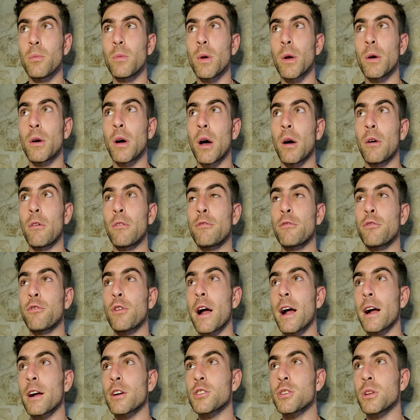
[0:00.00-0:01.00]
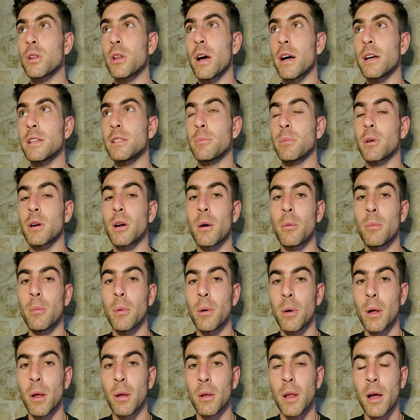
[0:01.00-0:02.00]
fractionalize and
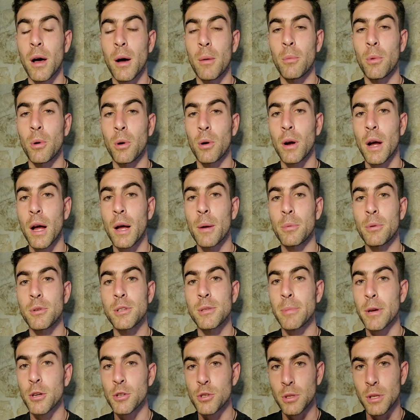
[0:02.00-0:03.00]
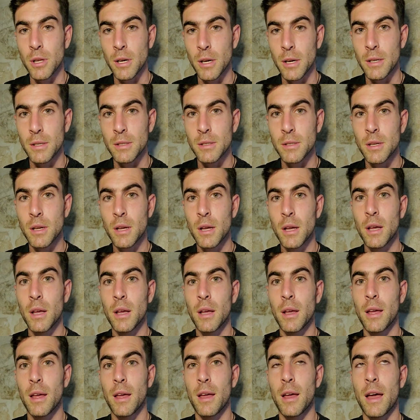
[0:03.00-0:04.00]
become a lot more hyper-specialized.
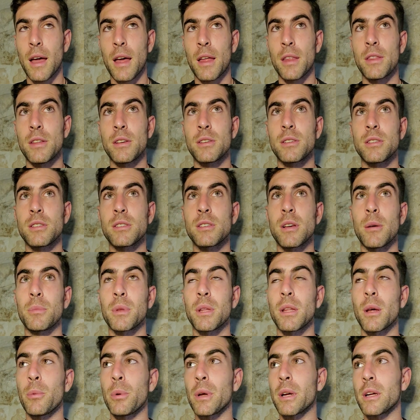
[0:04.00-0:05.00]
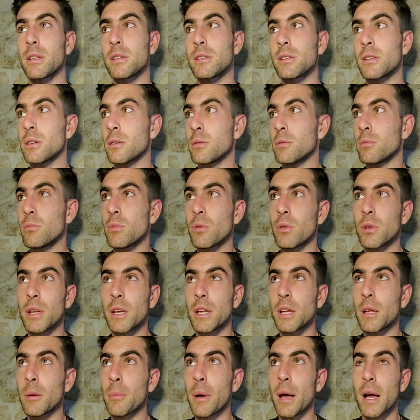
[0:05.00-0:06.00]
And this is something that we could see
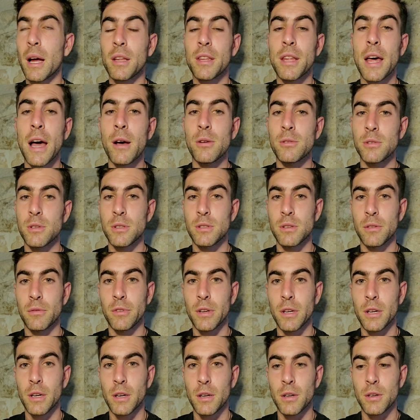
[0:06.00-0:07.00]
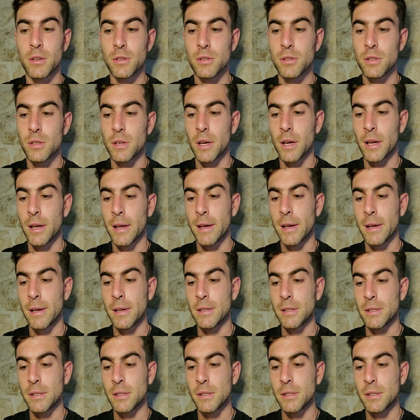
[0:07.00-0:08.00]
leading back thousands of years
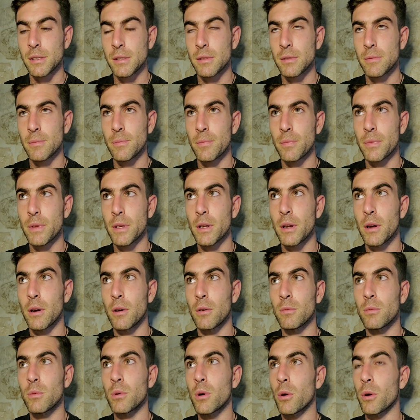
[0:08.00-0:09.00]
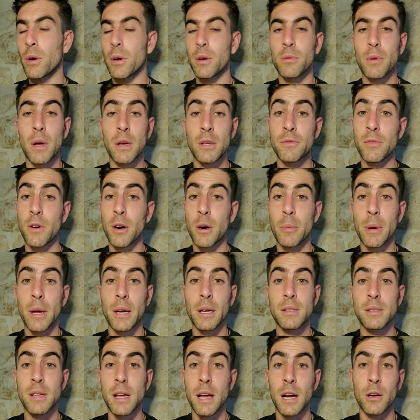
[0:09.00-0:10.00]
as, going as far
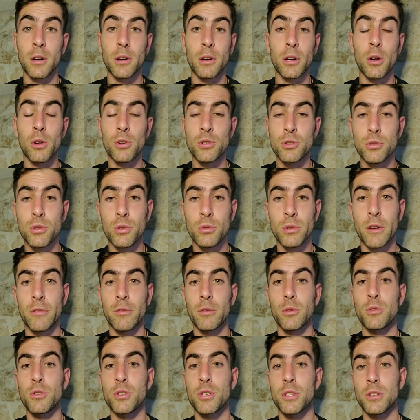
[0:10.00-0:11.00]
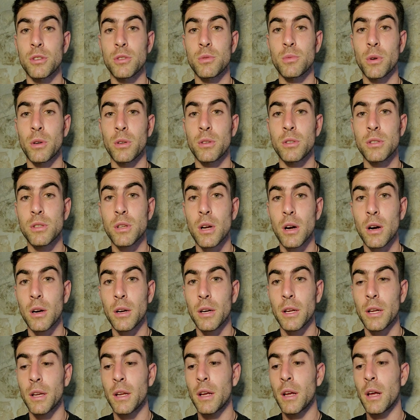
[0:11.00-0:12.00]
back as the agricultural revolution. This is where it
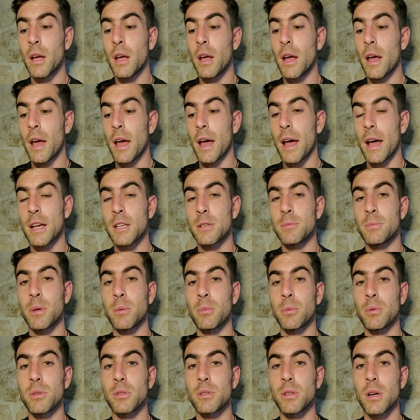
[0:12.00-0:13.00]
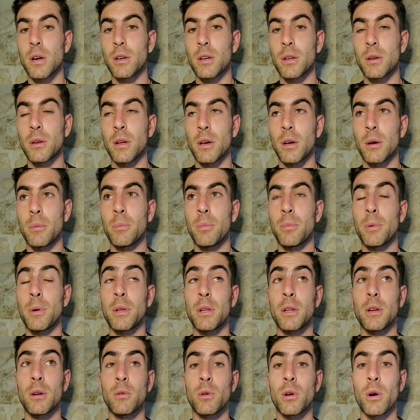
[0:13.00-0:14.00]
started. As people started,
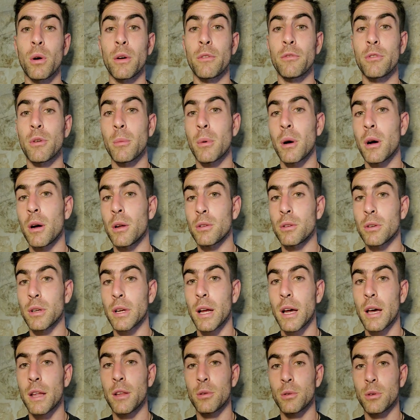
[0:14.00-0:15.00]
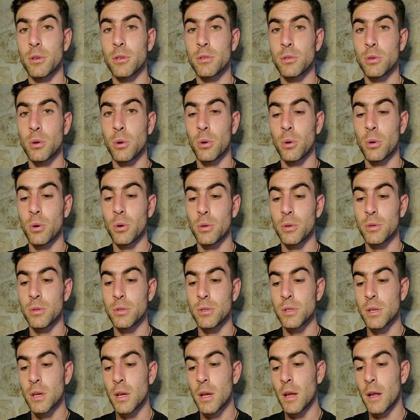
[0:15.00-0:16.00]
going from hunter-gatherers
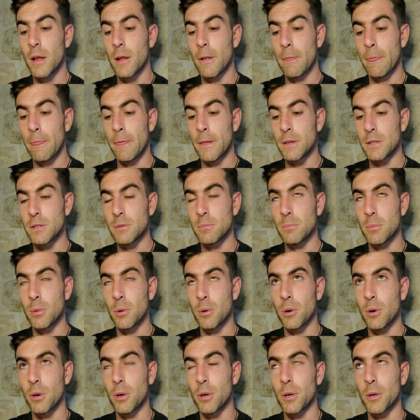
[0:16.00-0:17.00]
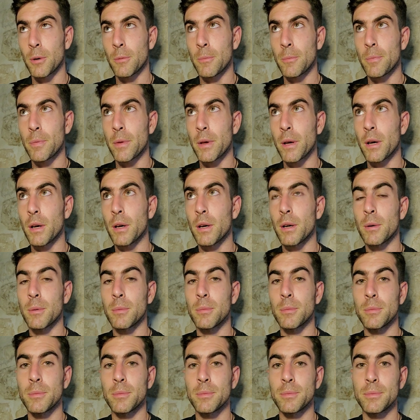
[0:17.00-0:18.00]
towards this more
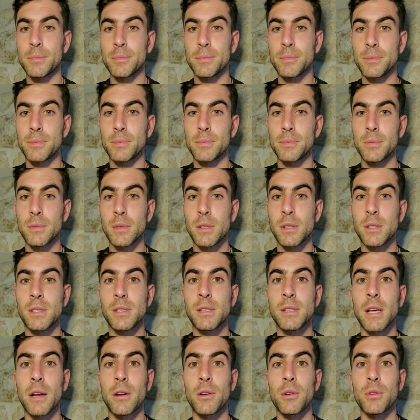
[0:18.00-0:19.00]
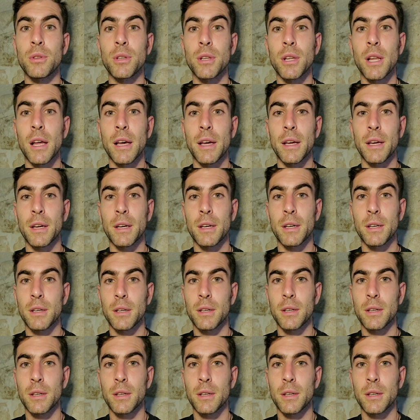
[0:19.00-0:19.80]
settled-like